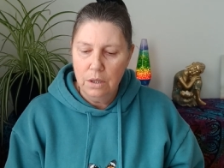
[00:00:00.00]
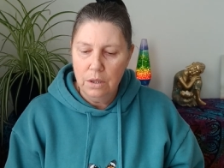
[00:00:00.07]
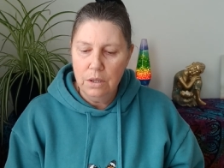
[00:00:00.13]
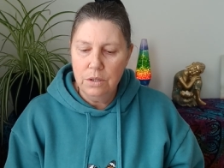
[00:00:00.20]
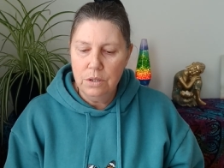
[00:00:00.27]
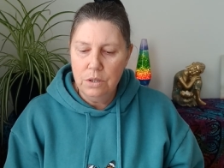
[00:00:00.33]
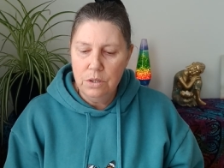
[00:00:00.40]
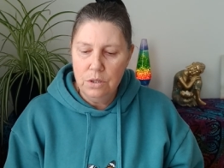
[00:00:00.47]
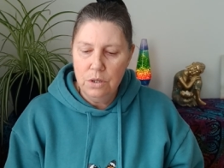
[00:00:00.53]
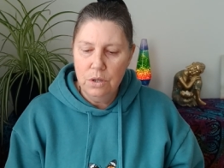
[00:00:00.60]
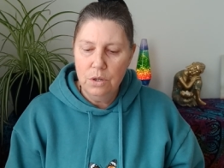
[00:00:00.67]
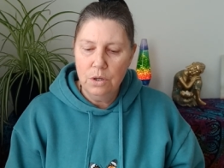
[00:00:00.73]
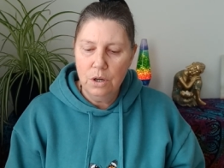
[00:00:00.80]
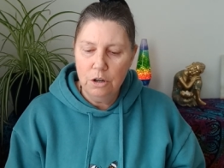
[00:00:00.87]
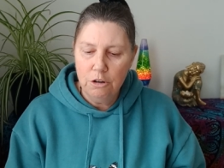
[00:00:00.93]
this is
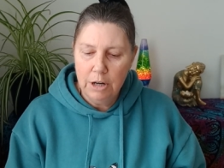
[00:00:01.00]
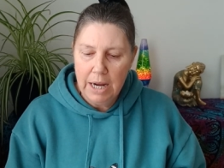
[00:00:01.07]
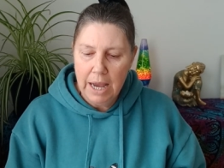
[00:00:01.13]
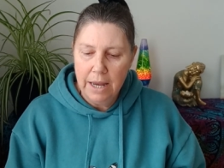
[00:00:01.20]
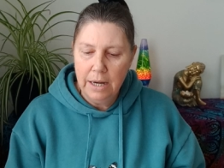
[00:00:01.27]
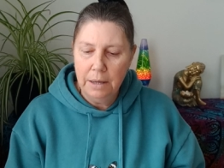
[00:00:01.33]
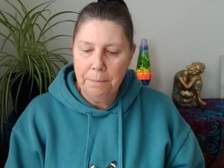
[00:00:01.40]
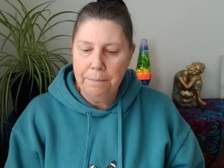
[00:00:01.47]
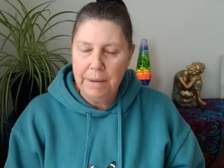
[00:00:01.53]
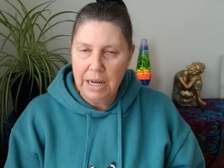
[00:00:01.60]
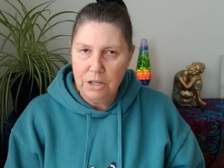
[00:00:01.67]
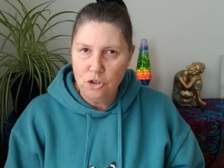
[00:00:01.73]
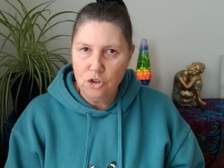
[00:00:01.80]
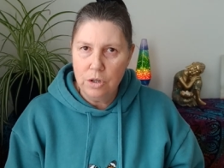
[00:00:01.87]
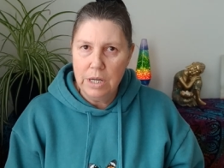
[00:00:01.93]
you creating
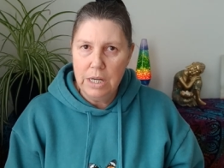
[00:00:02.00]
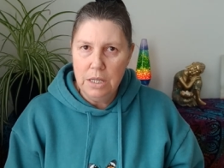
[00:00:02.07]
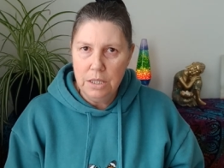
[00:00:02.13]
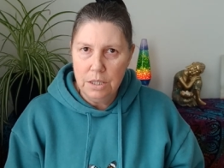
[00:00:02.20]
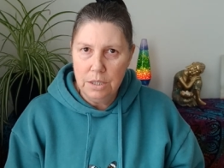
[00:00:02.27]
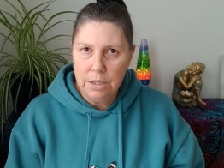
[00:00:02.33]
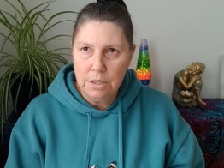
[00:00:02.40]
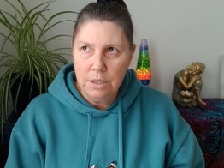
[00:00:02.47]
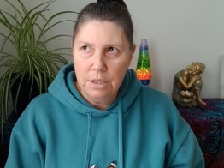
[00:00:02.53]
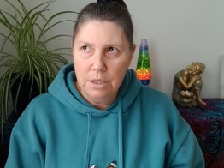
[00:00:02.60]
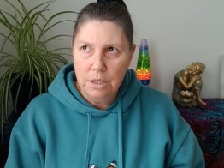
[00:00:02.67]
boundaries.